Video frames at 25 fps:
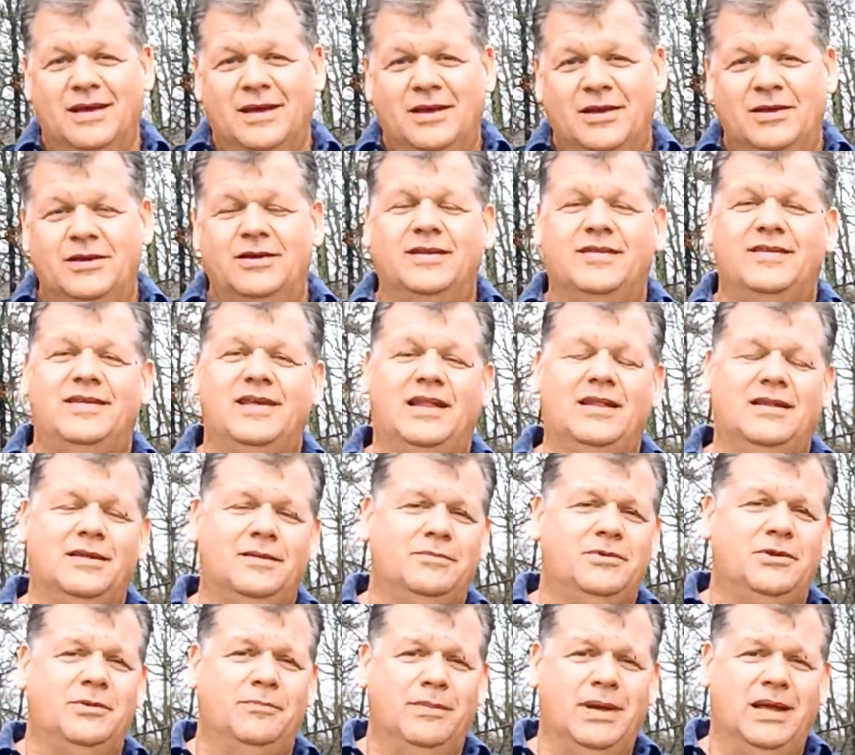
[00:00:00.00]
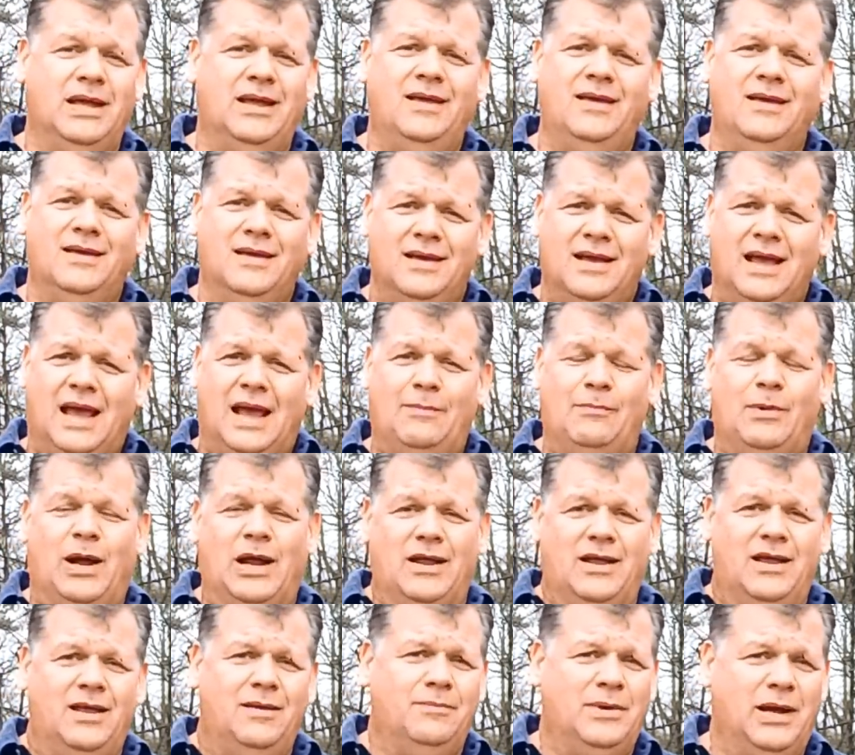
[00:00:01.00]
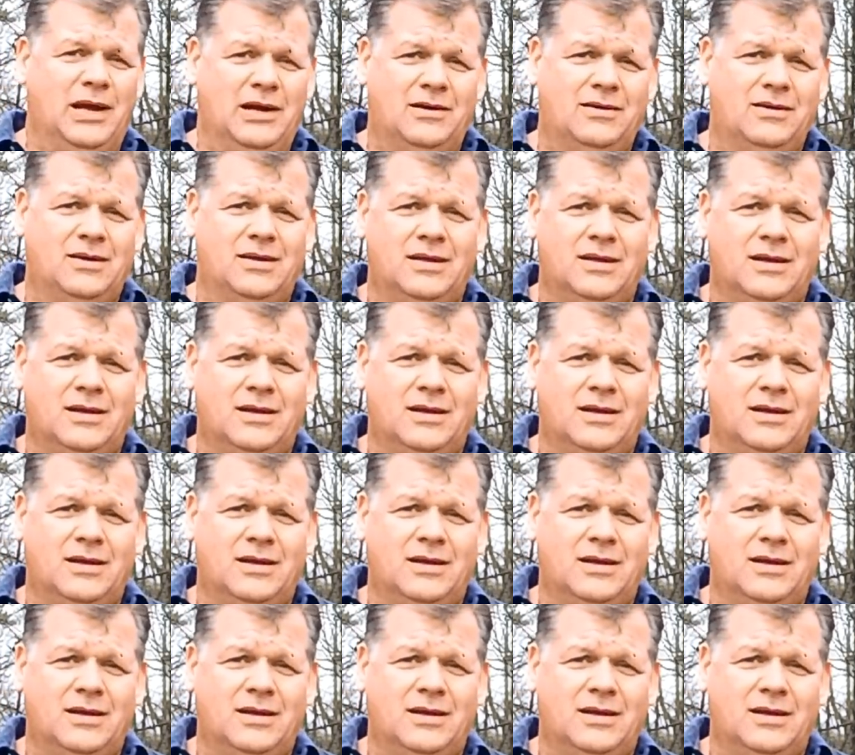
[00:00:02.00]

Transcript: you can send them to me at my email,